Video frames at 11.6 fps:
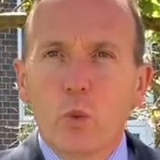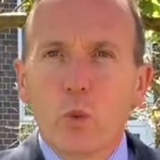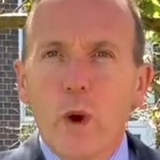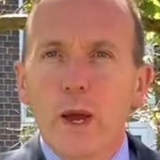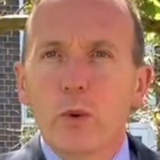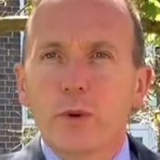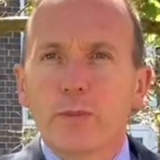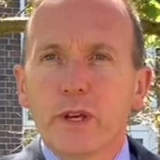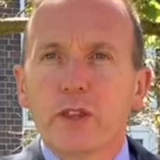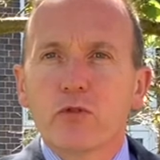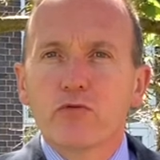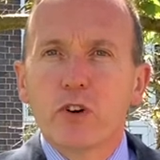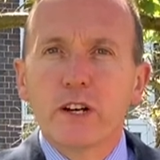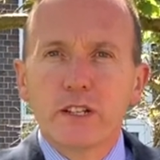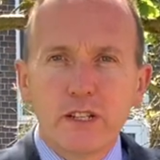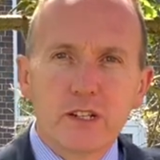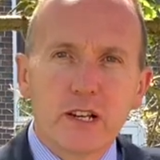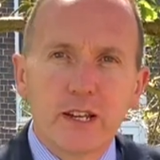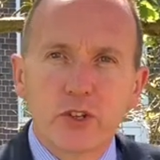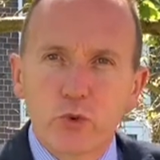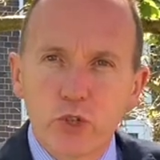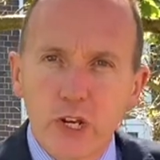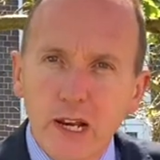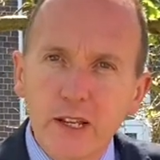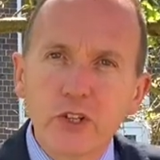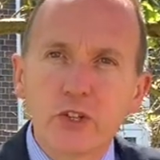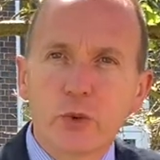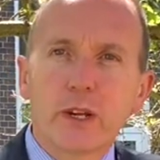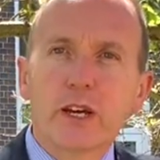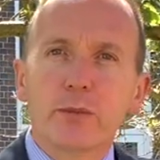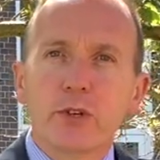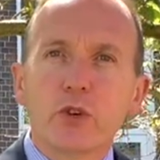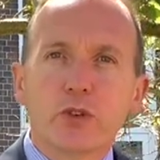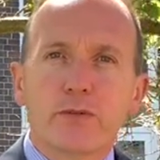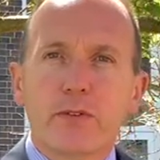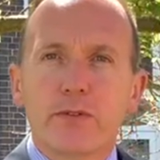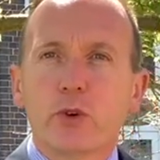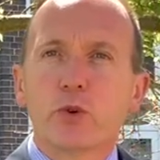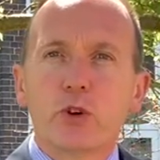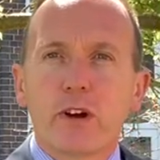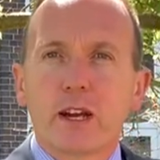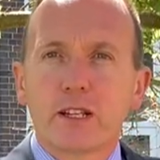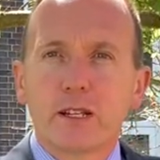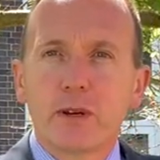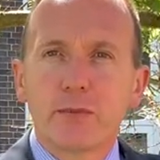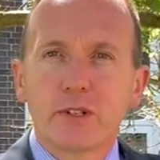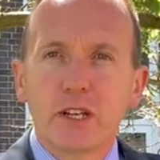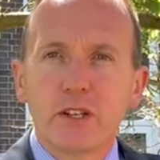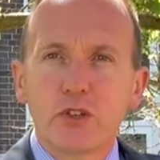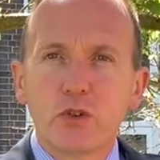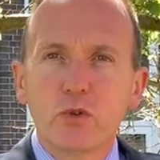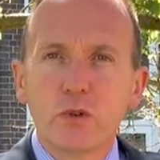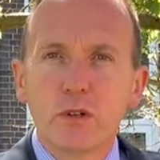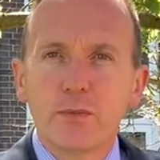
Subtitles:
where would be the right intellectual challenge to enable you to fulfill your academic potential,